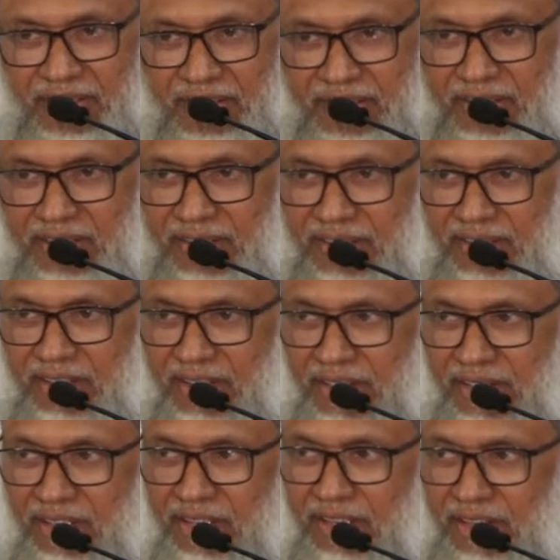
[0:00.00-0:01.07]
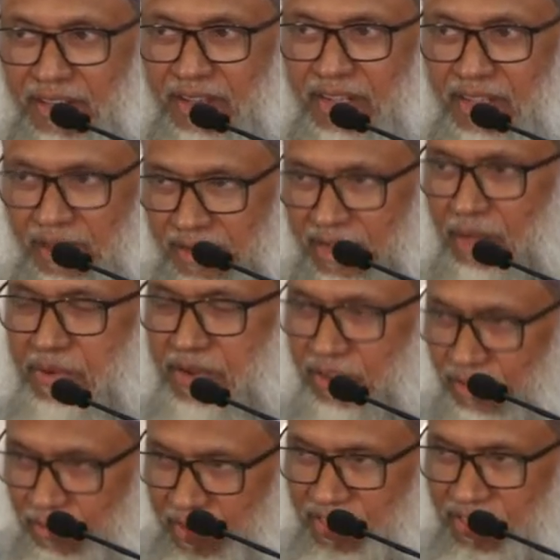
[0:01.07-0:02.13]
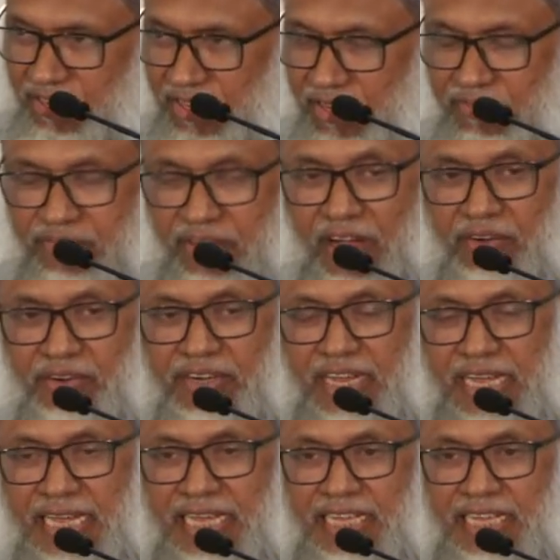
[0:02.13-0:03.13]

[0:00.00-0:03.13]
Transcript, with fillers: he uh, coming to the masjid, he found